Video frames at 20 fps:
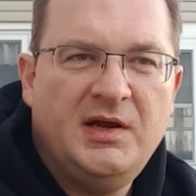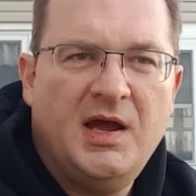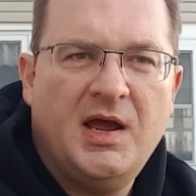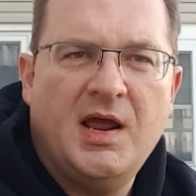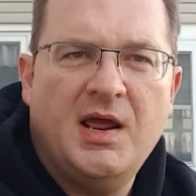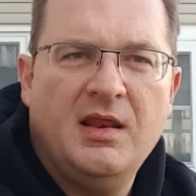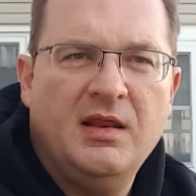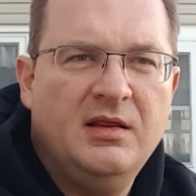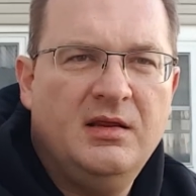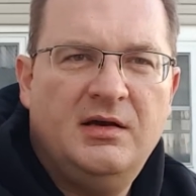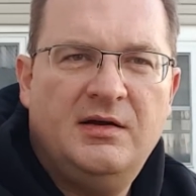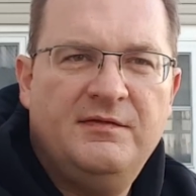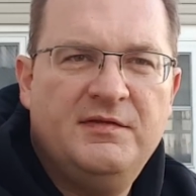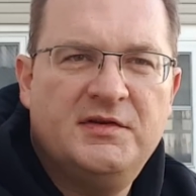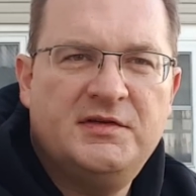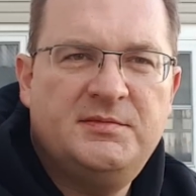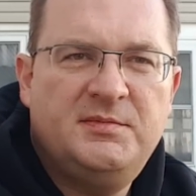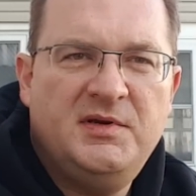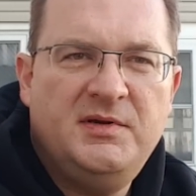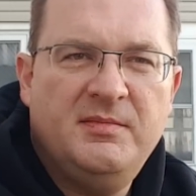I love
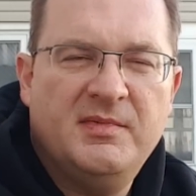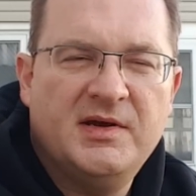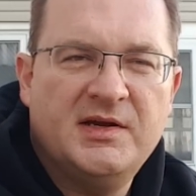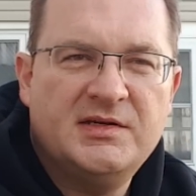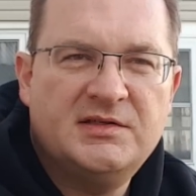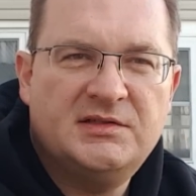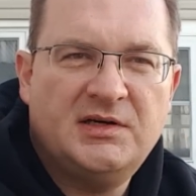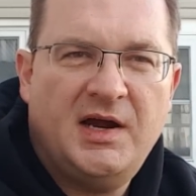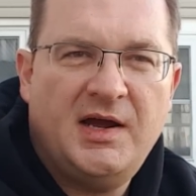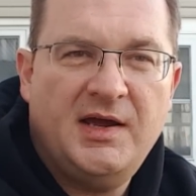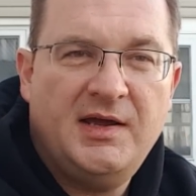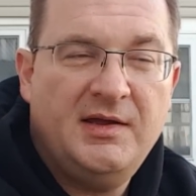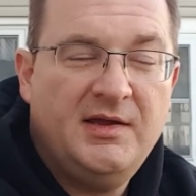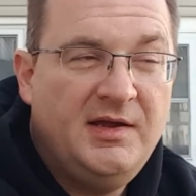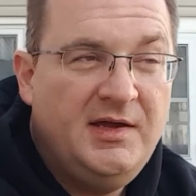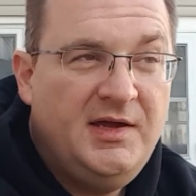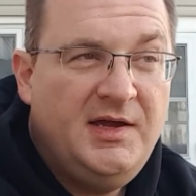the Speedmaster.